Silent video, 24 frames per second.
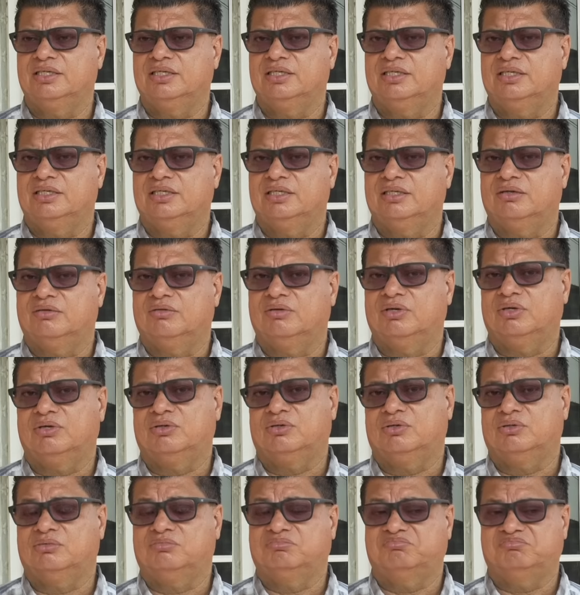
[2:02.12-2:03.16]
so others
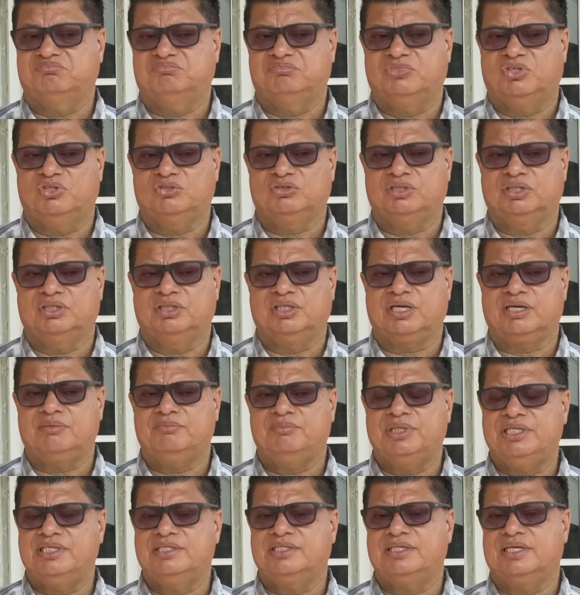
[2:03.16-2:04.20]
could travel over there and
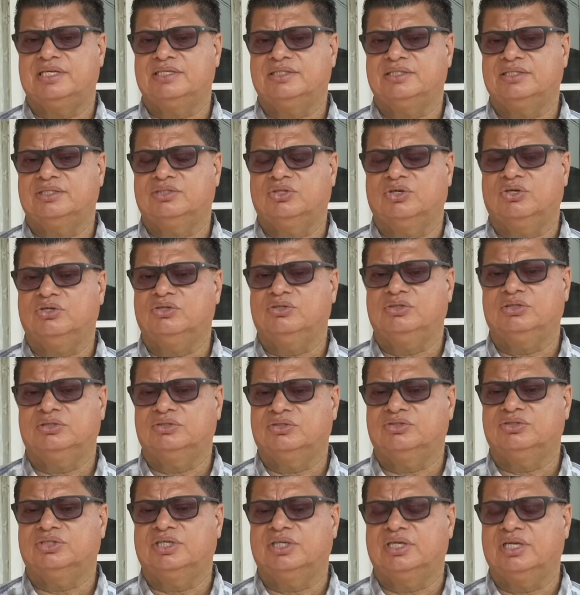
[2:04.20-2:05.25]
get visas and
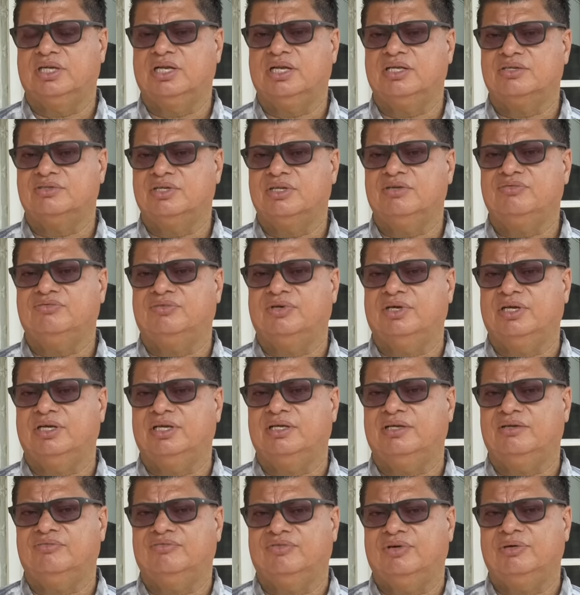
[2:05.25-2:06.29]
everything. He was a
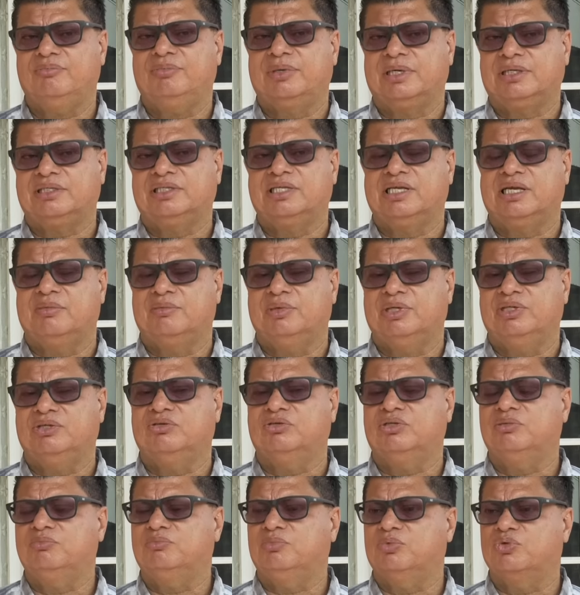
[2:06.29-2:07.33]
driving force for
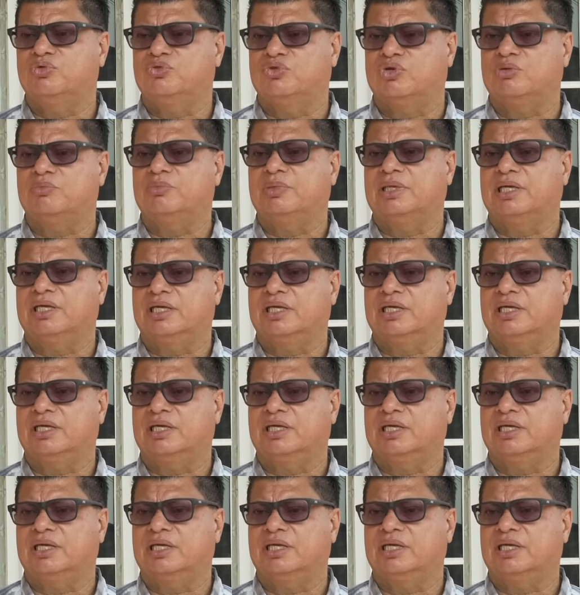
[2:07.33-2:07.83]
all of us.